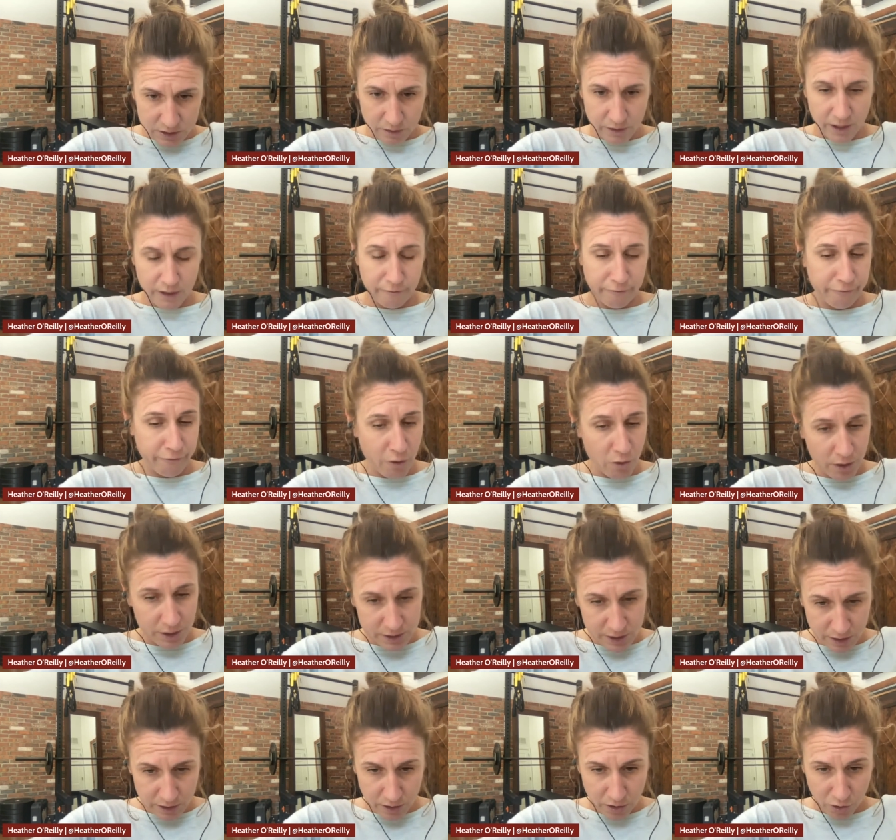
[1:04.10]
so they can focus
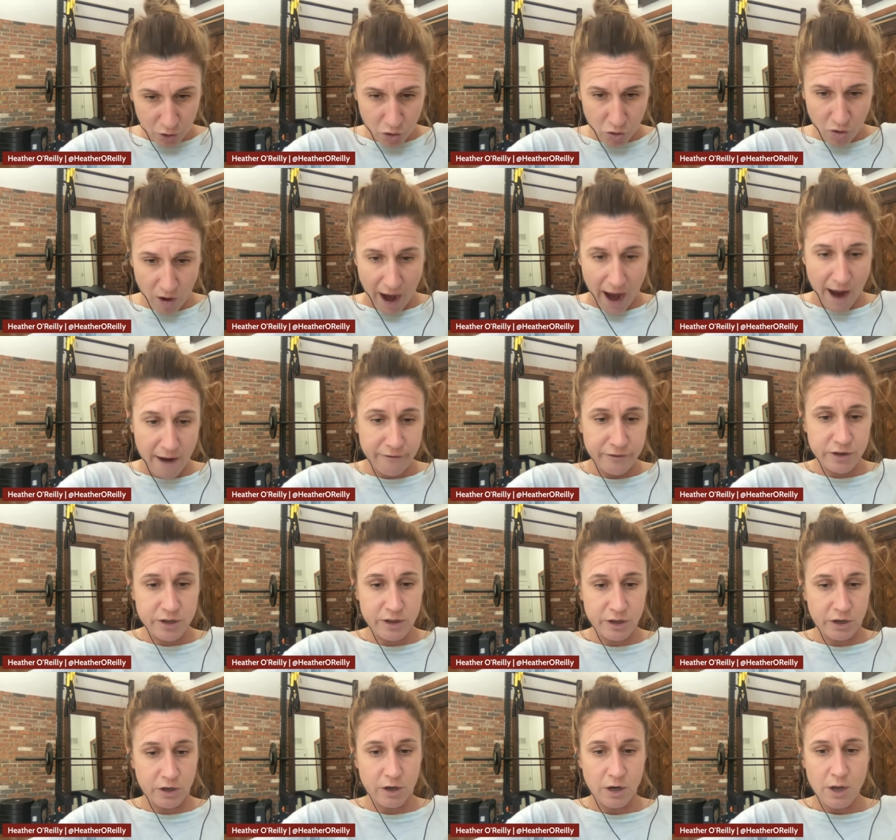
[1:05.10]
on their craft.
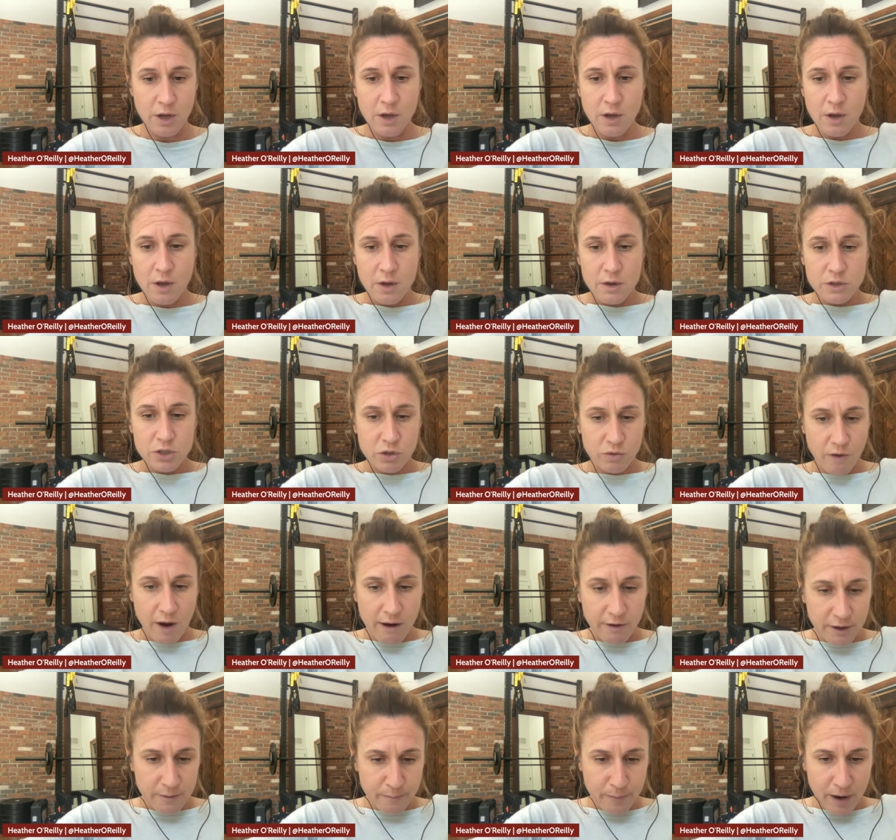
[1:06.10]
They're
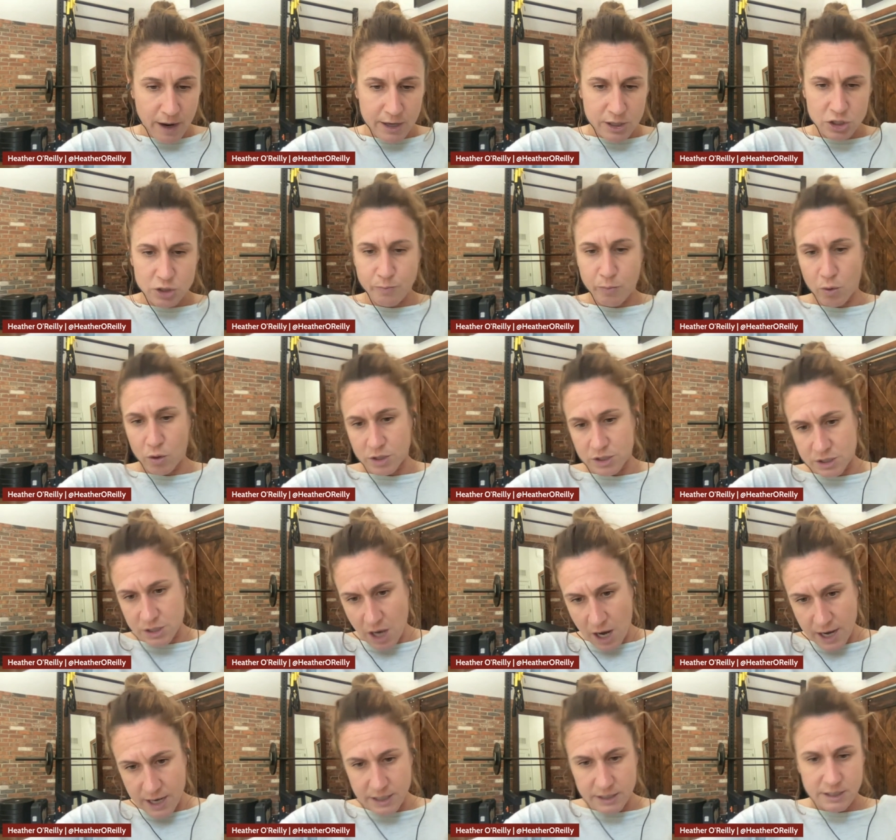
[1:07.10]
surrounded by sports
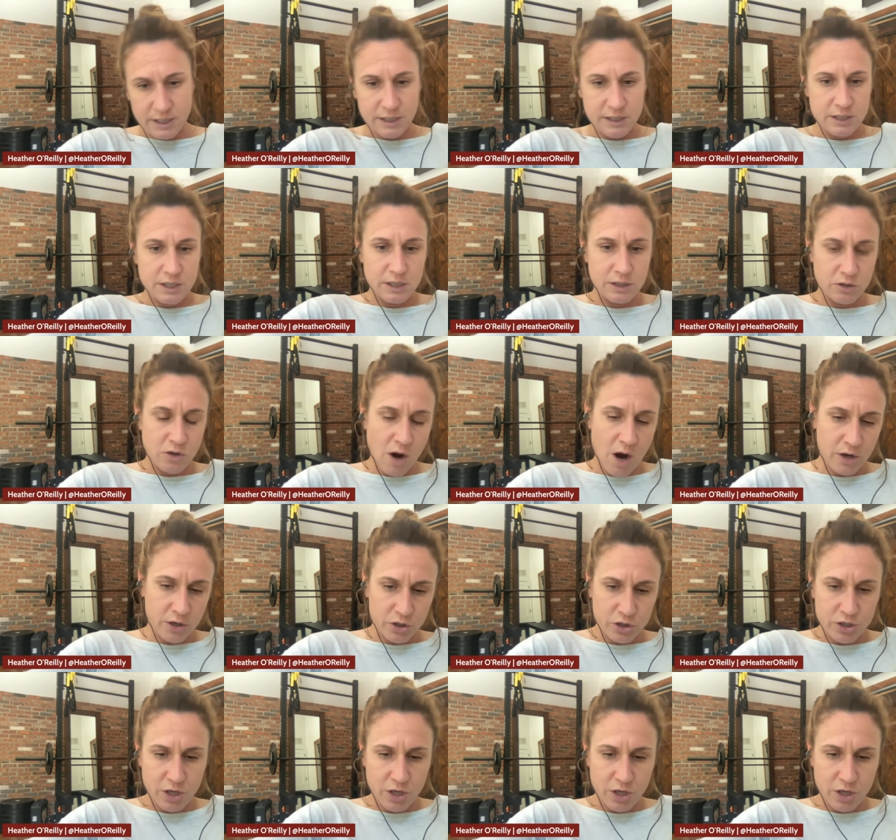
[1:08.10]
scientists and doctors.